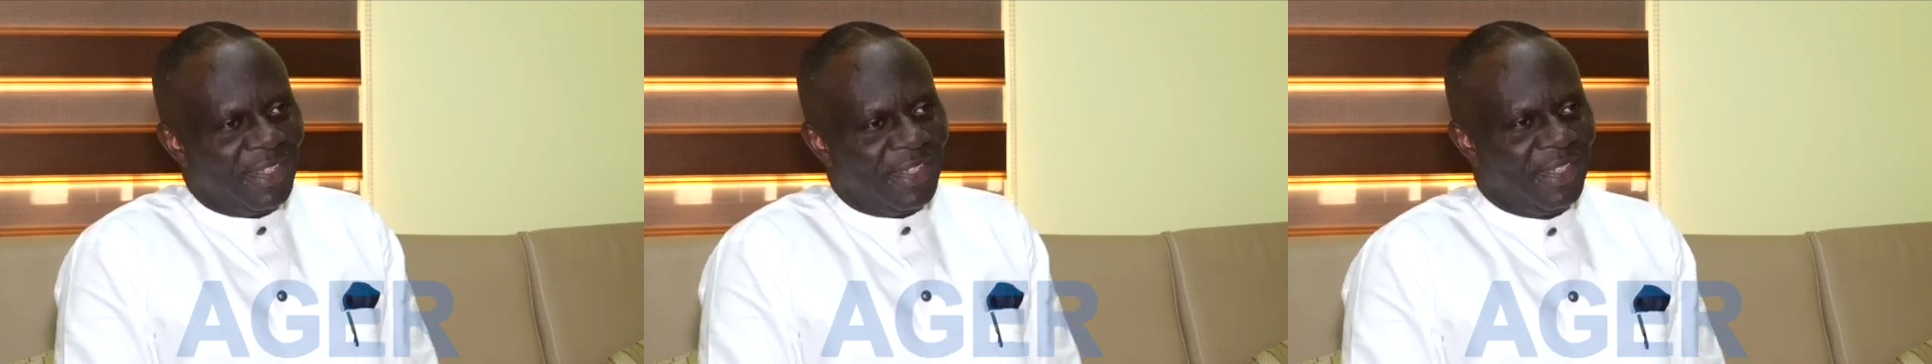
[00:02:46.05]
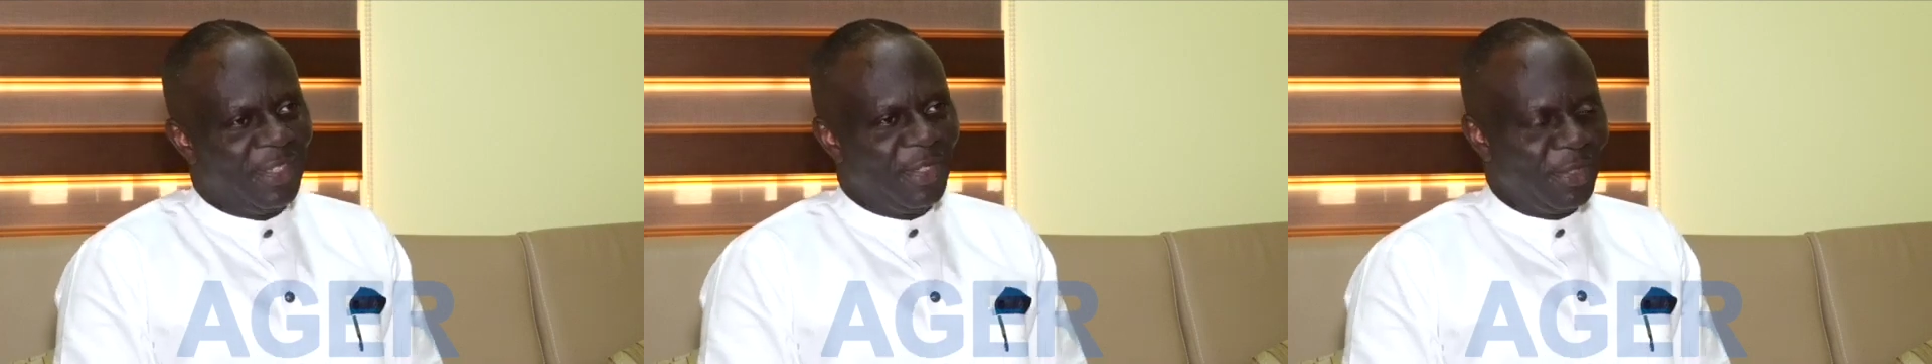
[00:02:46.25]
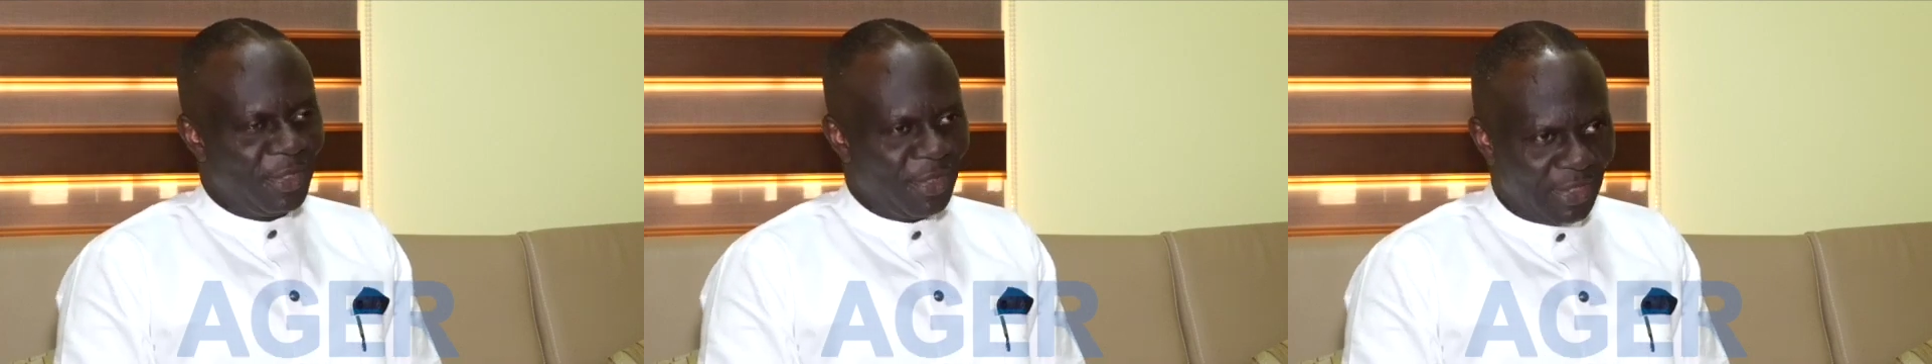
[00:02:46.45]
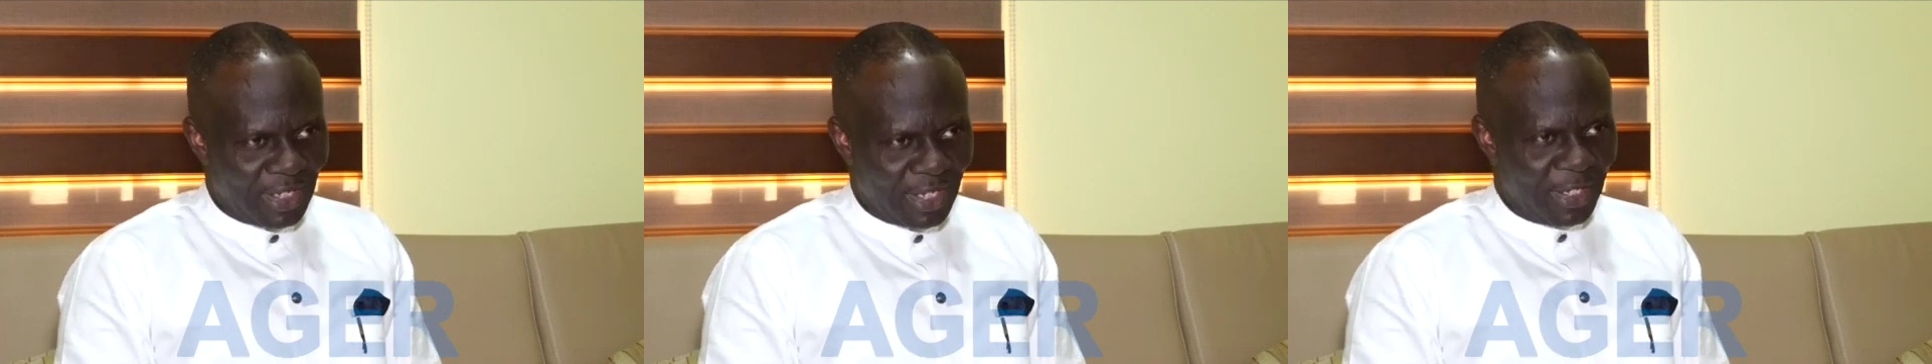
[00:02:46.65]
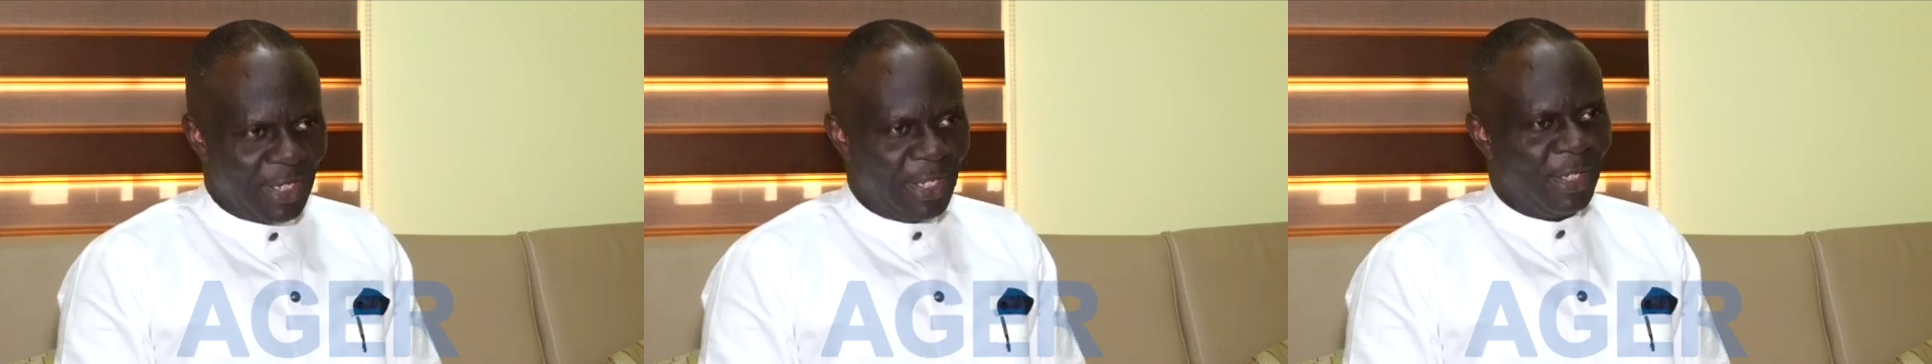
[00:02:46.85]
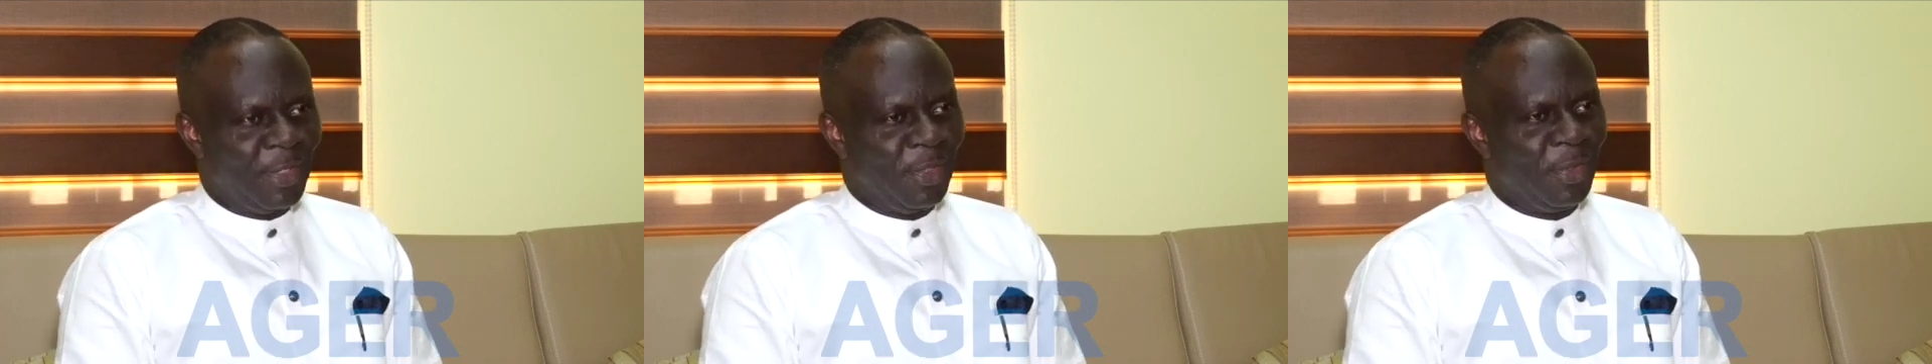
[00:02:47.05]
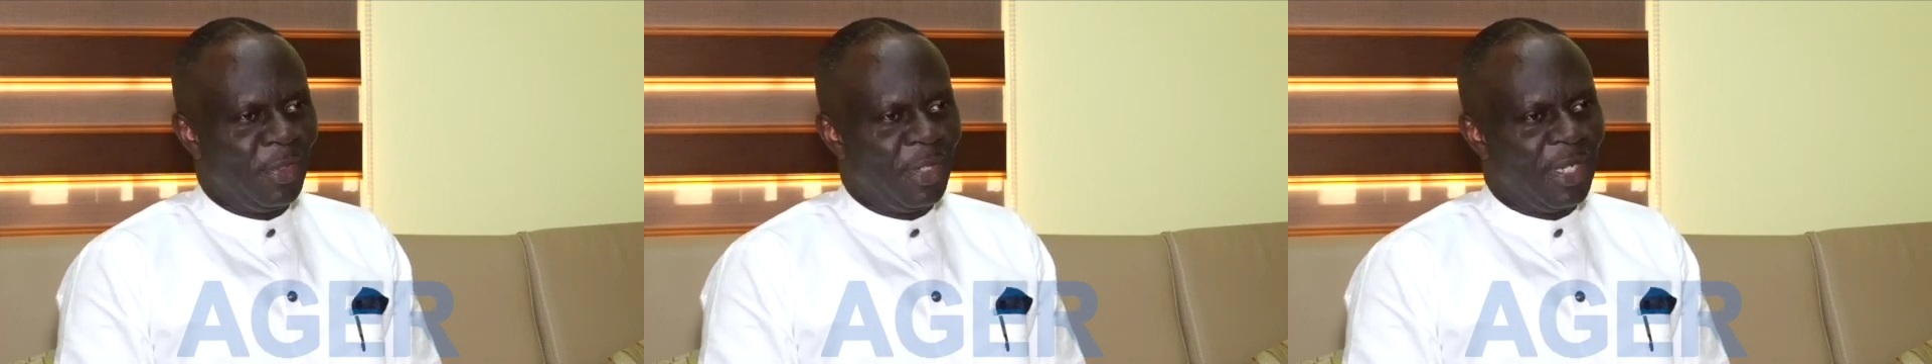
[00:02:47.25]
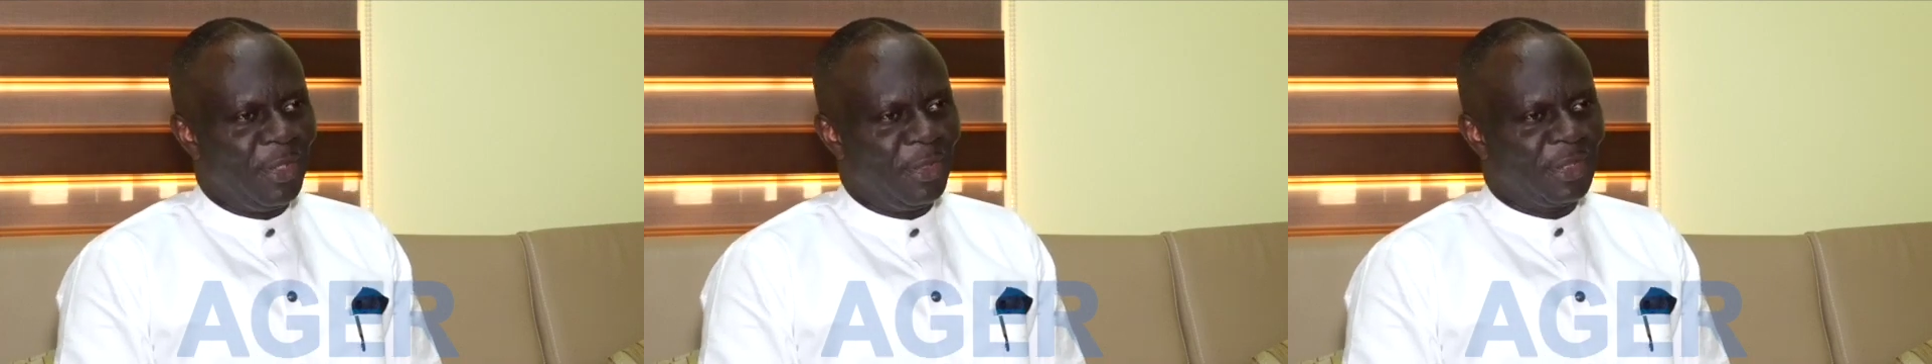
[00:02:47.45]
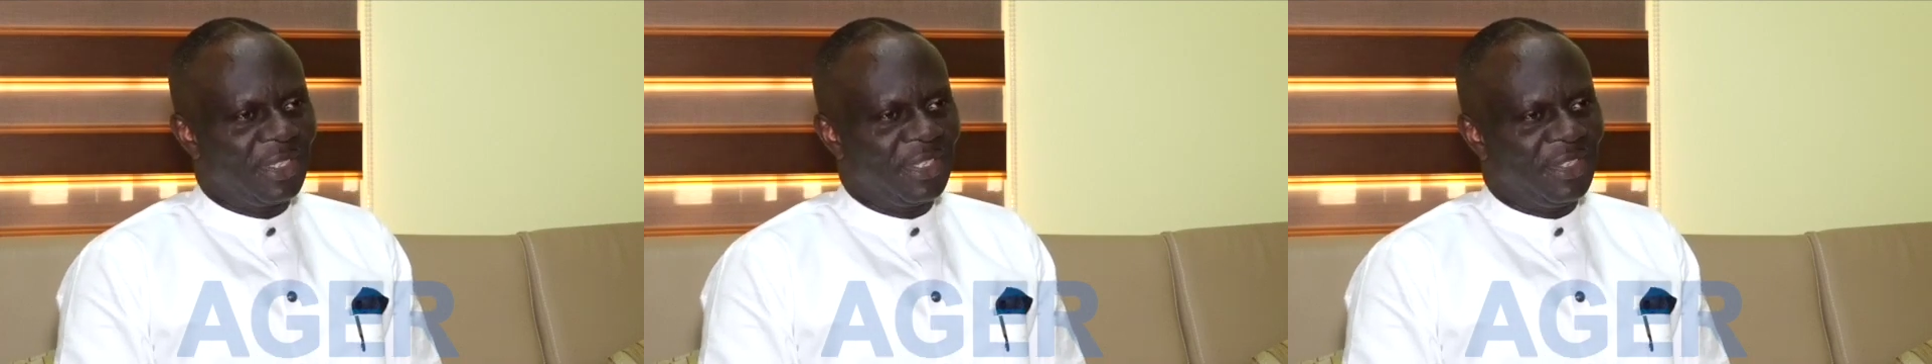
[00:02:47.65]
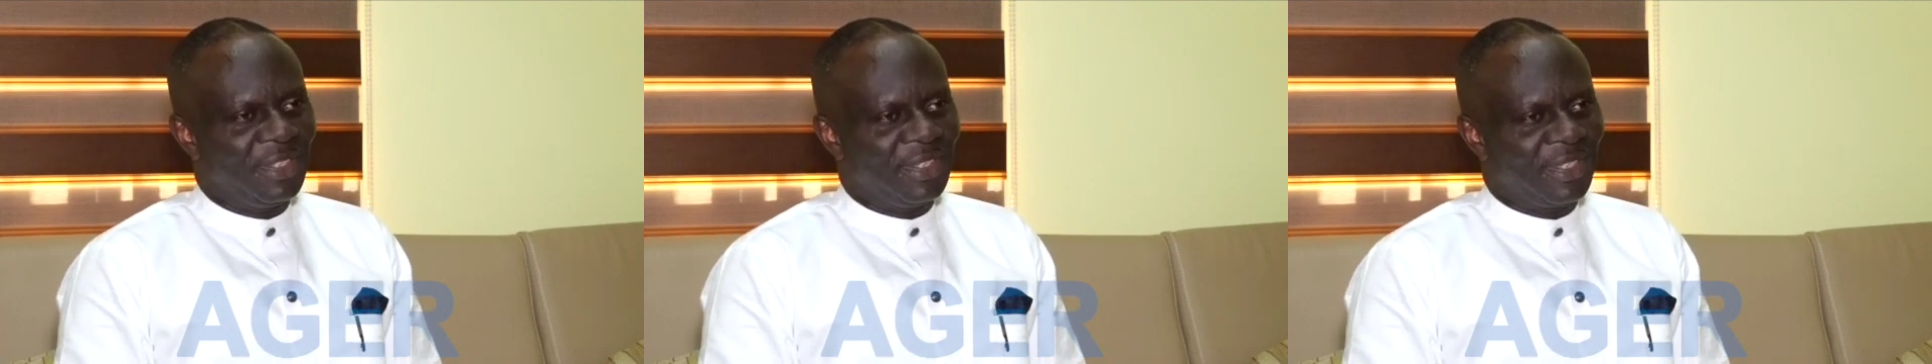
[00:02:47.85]
Edo
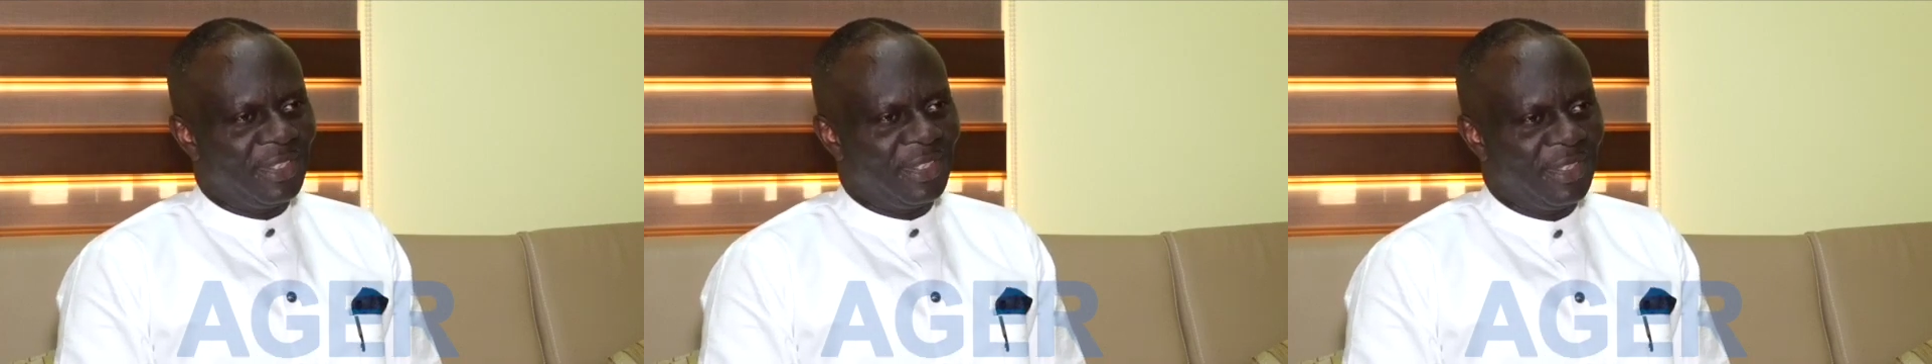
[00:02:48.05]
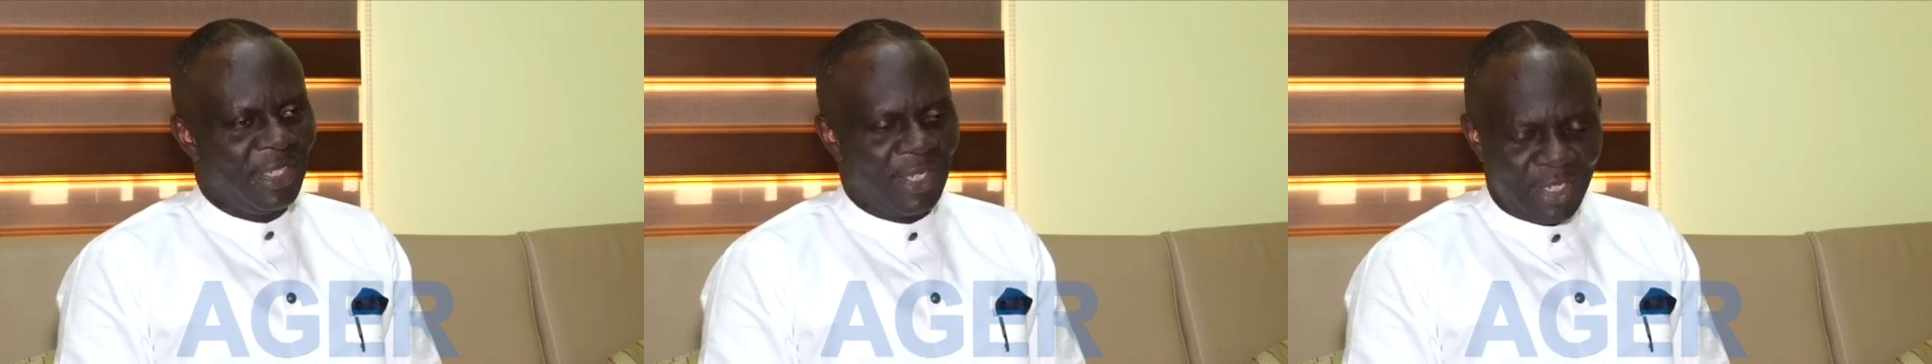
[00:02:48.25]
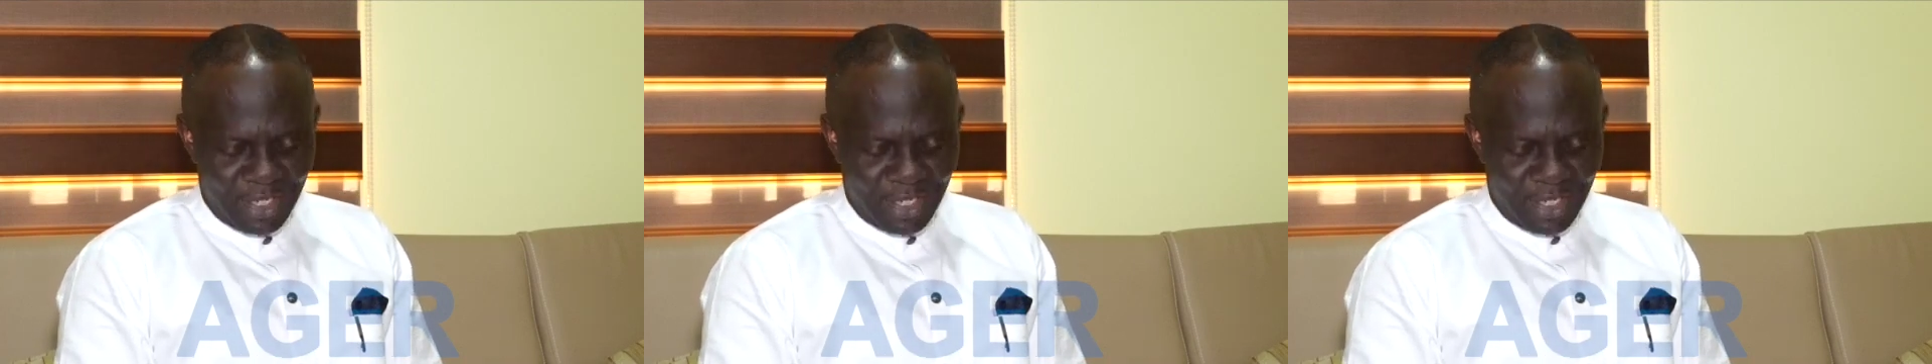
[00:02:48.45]
citizen